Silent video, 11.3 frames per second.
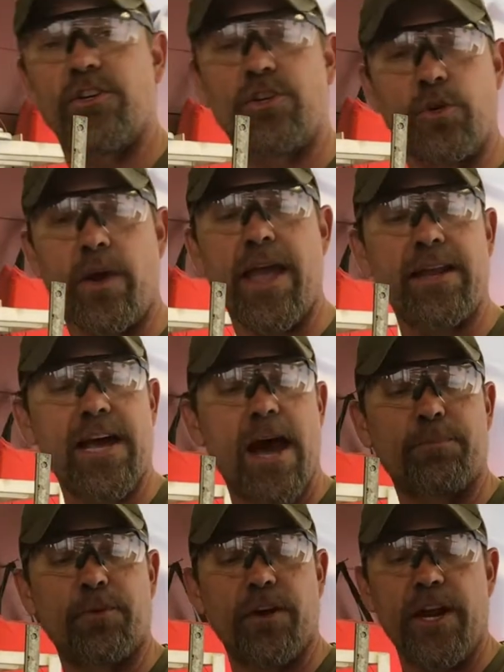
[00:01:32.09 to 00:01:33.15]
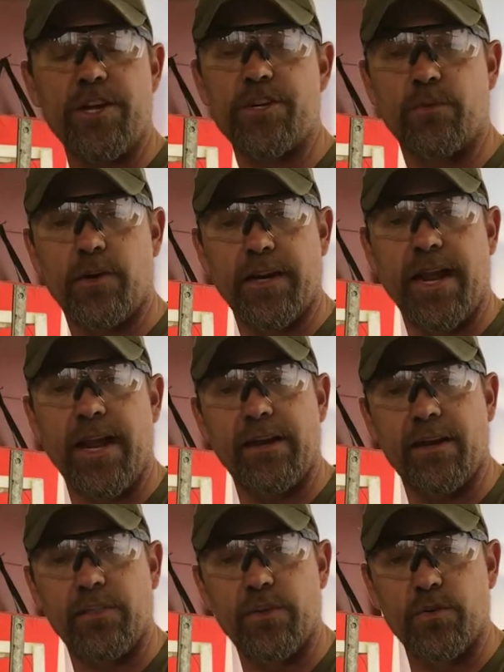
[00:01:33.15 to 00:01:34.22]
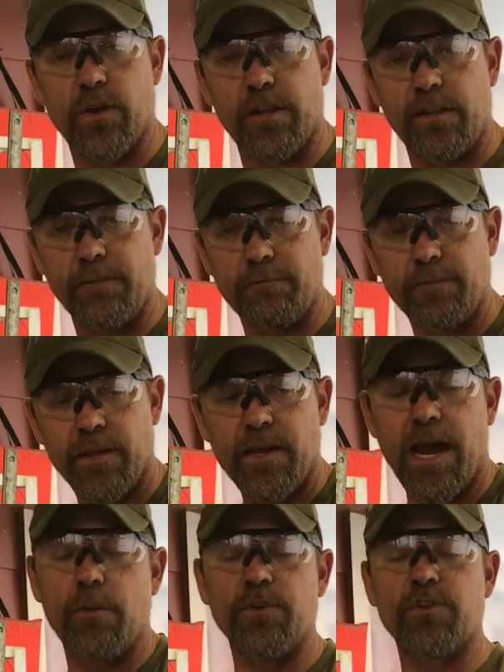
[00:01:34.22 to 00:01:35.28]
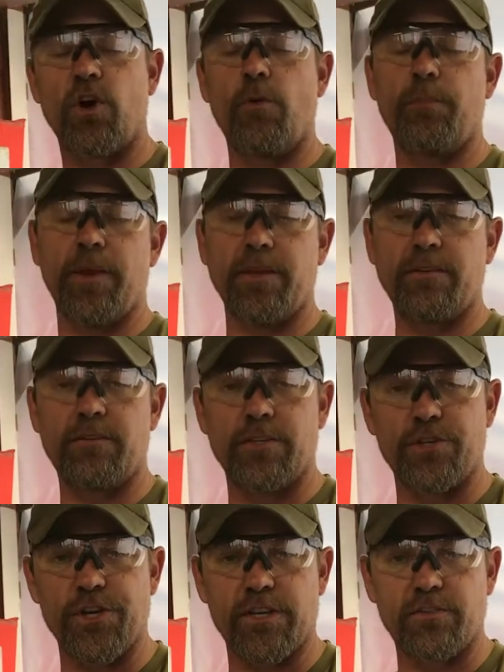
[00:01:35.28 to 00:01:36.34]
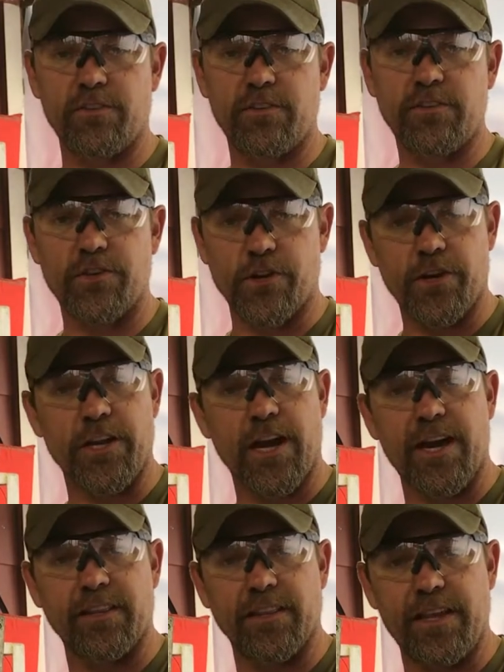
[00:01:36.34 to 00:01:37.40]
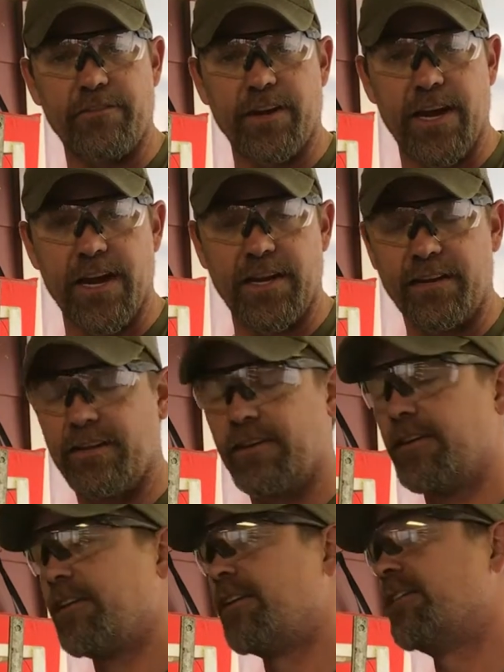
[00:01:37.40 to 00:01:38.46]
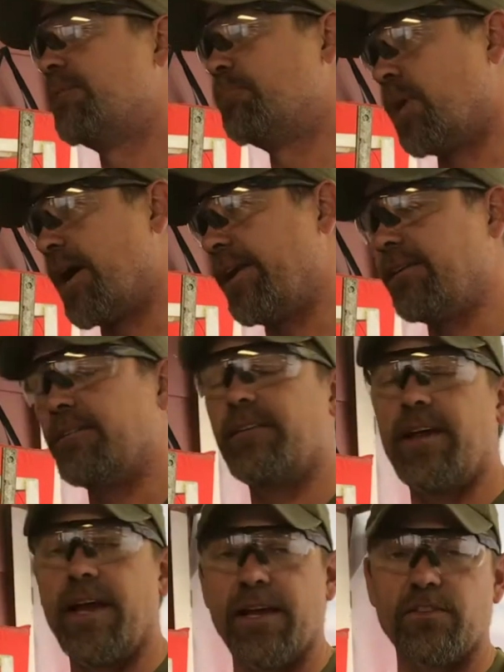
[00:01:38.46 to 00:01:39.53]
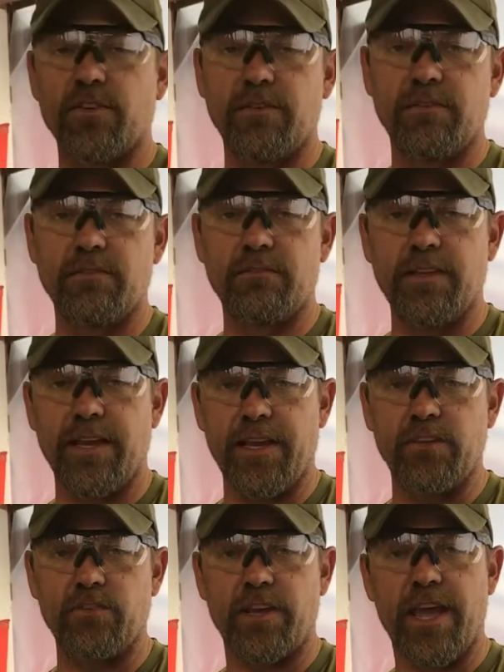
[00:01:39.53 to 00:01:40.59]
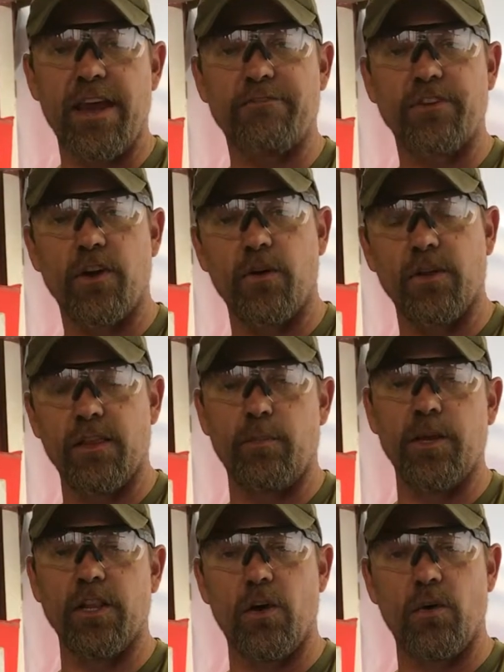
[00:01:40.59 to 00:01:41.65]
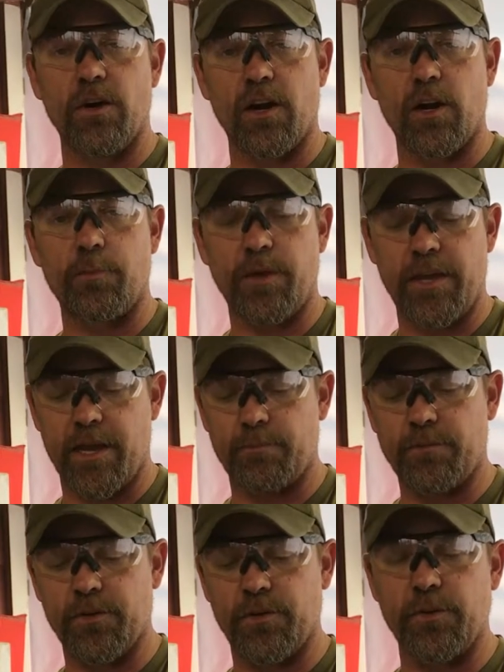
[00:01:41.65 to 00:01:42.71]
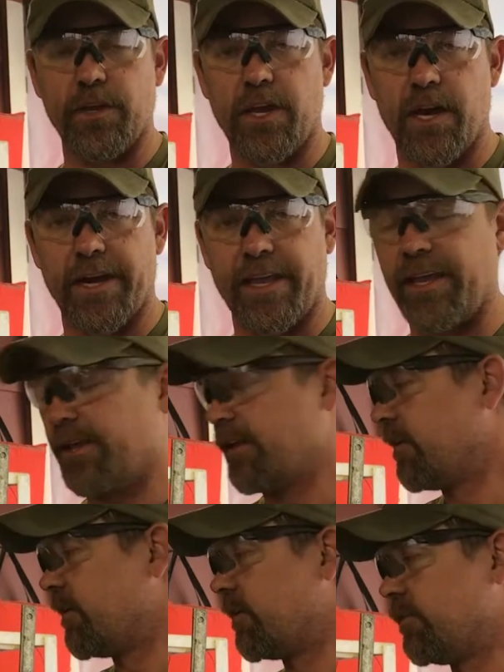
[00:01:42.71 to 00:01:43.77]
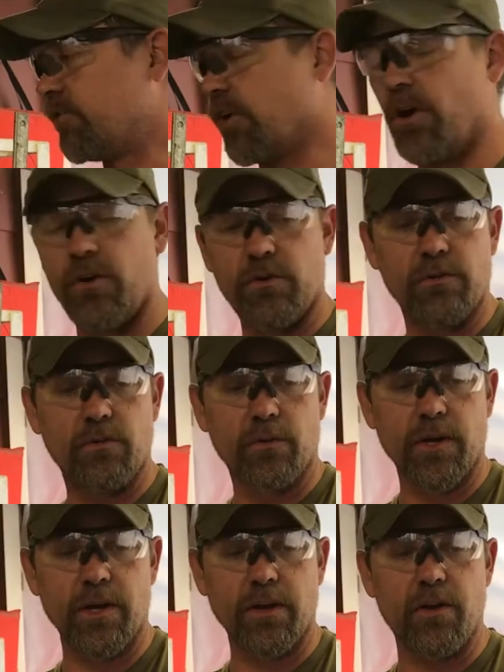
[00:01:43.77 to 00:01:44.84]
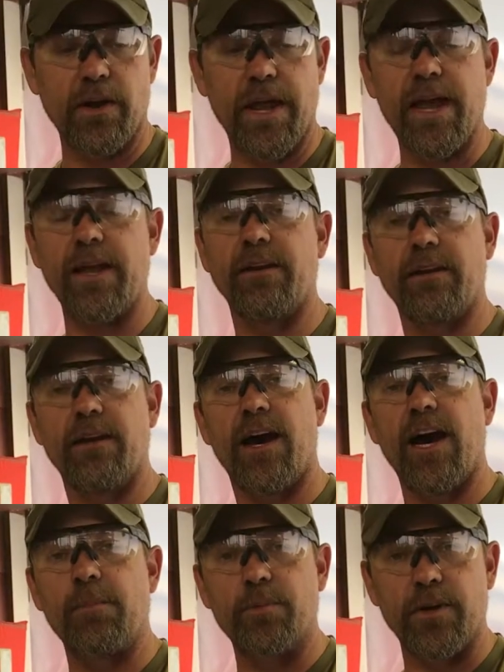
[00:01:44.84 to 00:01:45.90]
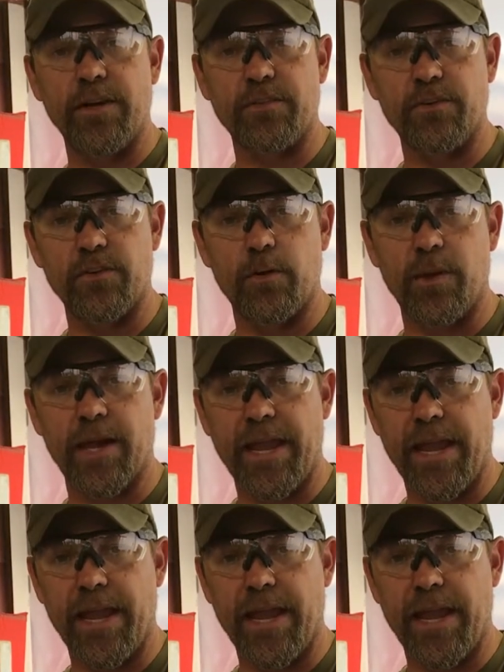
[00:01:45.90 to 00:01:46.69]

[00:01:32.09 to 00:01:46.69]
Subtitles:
a two-hand operation, one hand on the drill. I was hoping to just turn it on and leave it on, but as it is, you have to go a little bit lower RPM to do the cutting. So we're going to go ahead and operate the drill by